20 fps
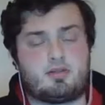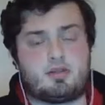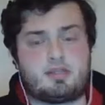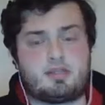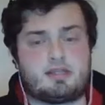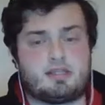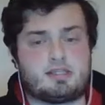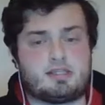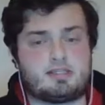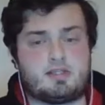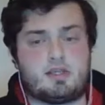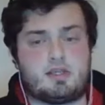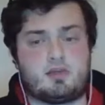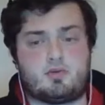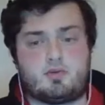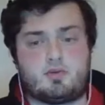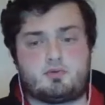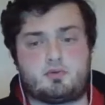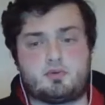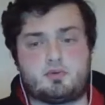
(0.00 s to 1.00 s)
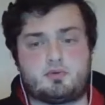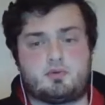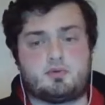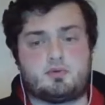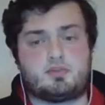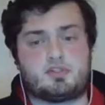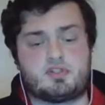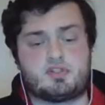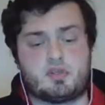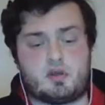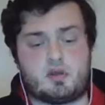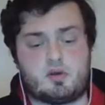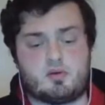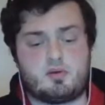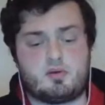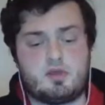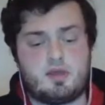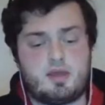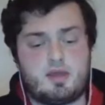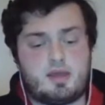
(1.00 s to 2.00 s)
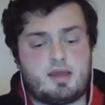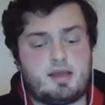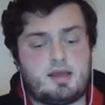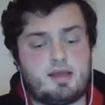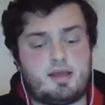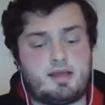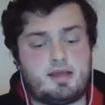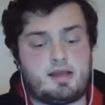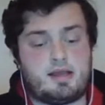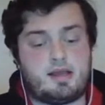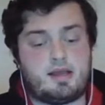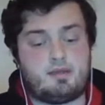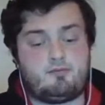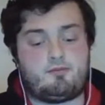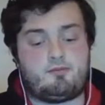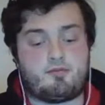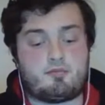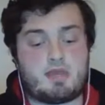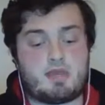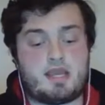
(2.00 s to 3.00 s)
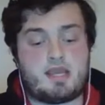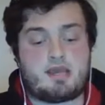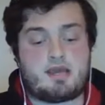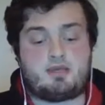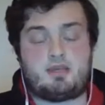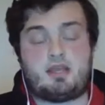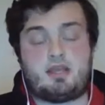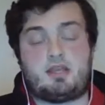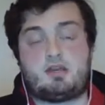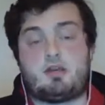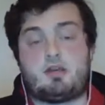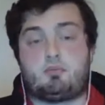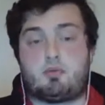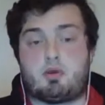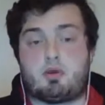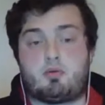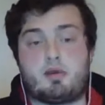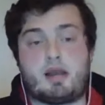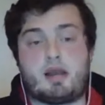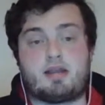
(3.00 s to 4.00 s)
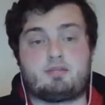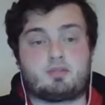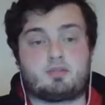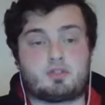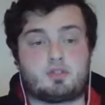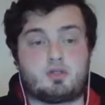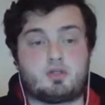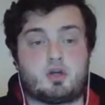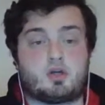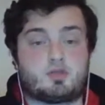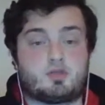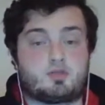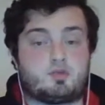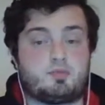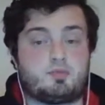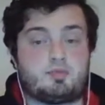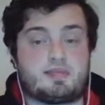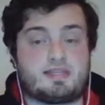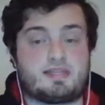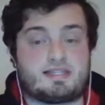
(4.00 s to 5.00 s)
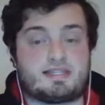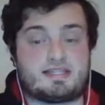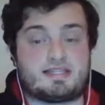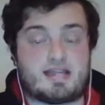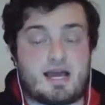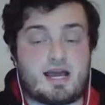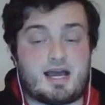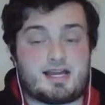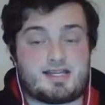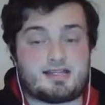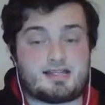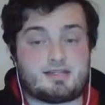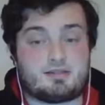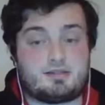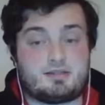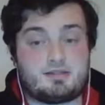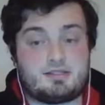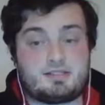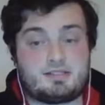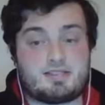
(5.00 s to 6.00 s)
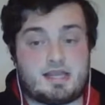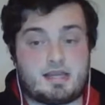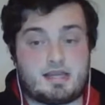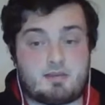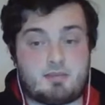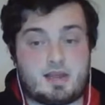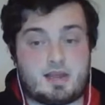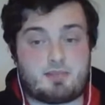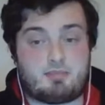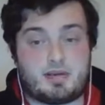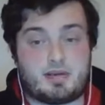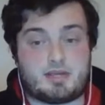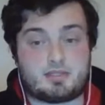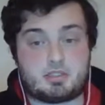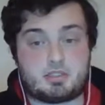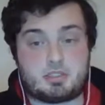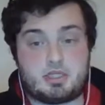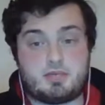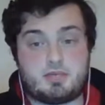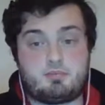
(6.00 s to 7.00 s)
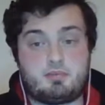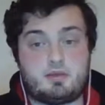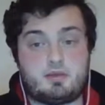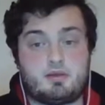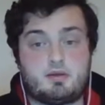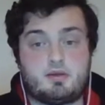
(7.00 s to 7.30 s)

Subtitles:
I think, is the other one. So for me, I think Maguire and Stones will be the starting centre-back partnership.